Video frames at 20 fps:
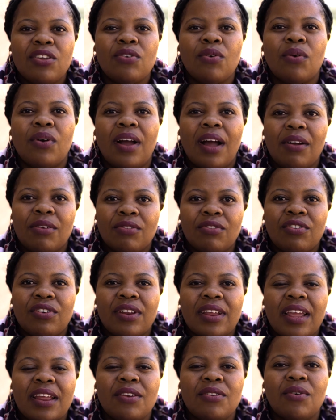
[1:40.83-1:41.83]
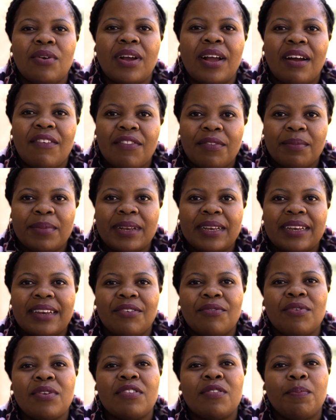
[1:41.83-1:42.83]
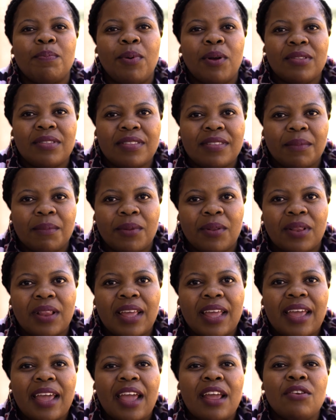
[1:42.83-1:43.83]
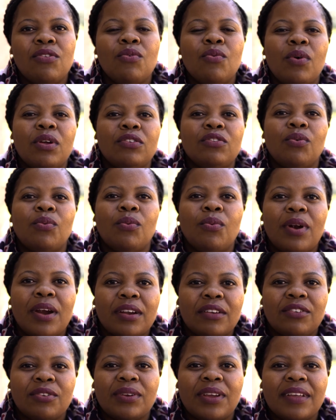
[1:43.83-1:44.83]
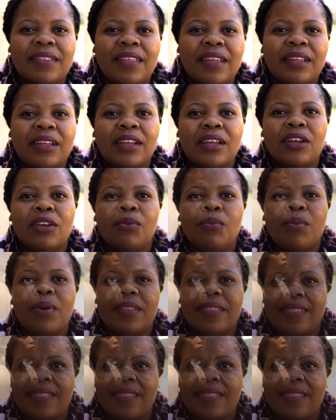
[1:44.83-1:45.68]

your country and your government responsible, and you want to work together with